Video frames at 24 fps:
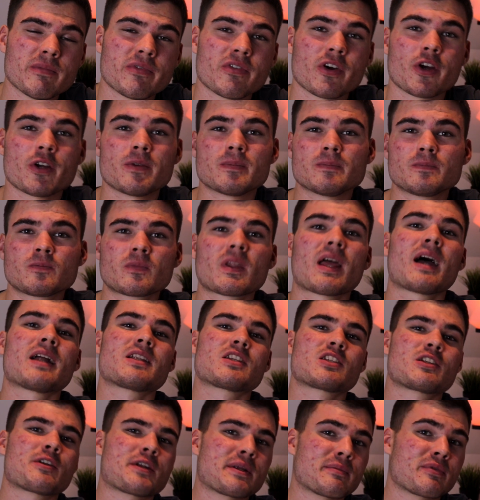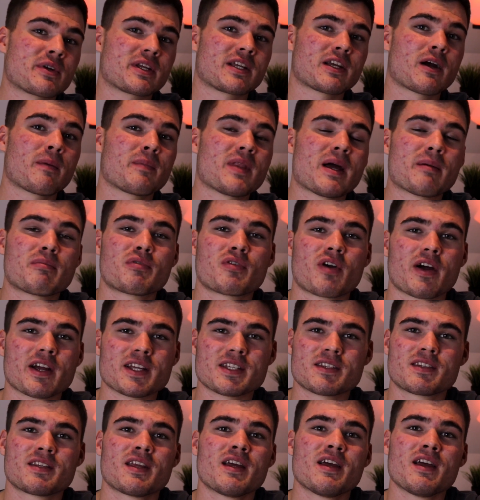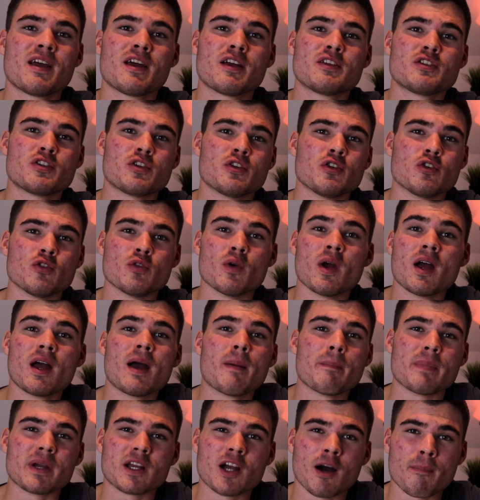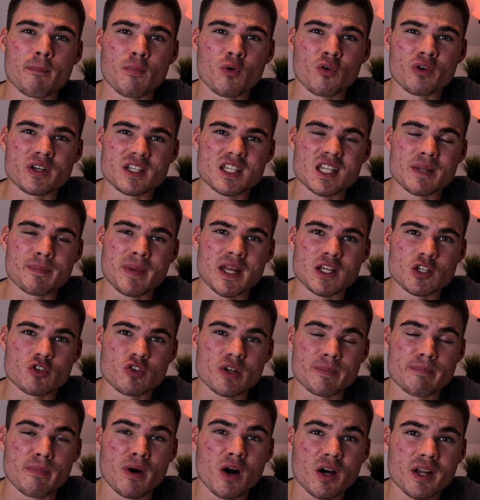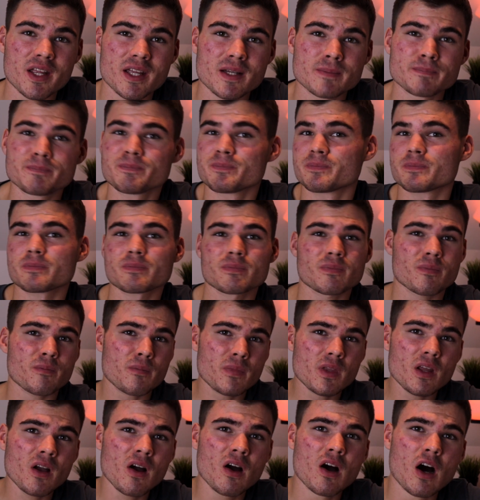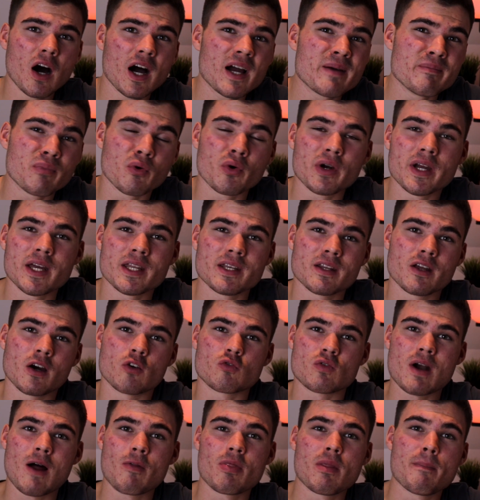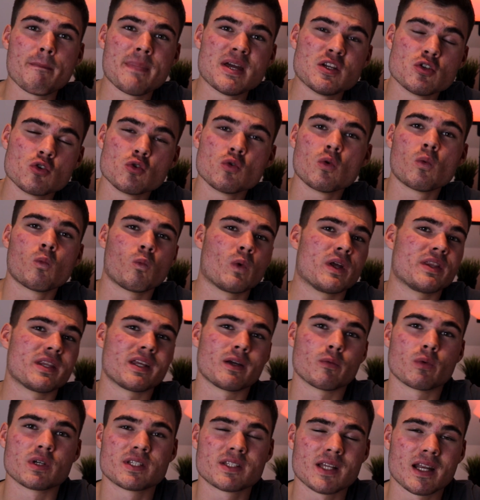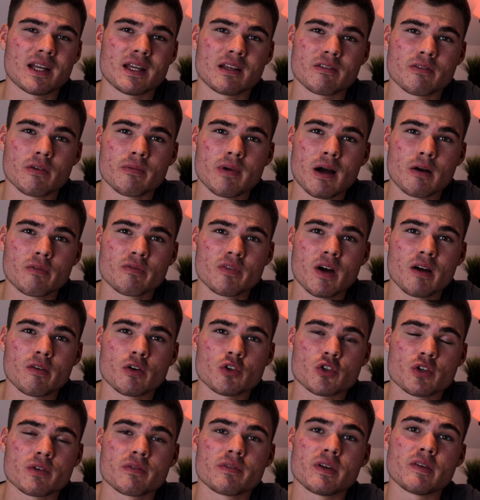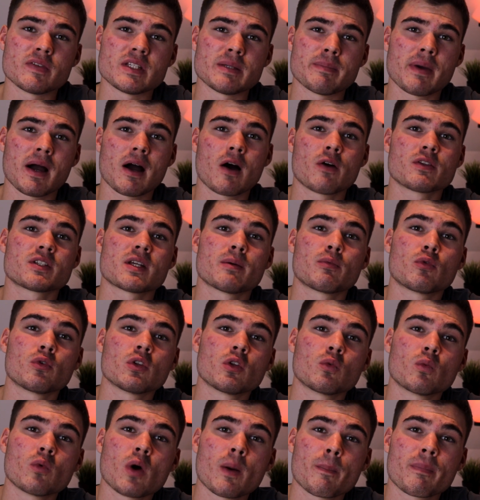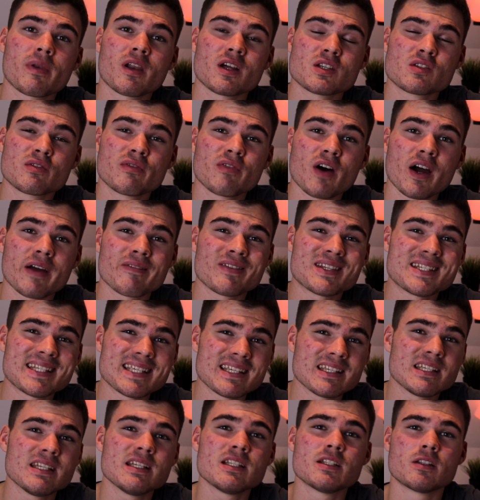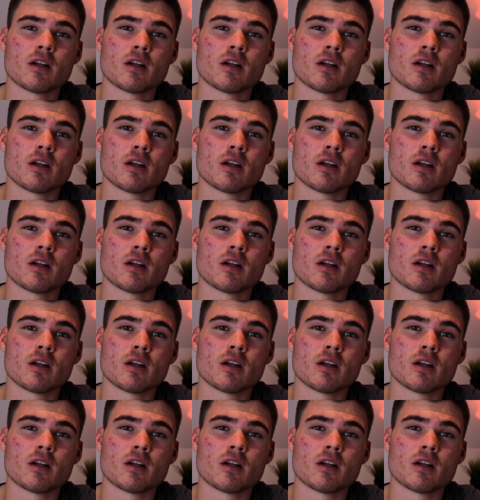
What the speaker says: phone, and slowly bringing up their price to become more into the mainstream market. I bought in around the middle when they were selling for about £550. I bought the OnePlus 5T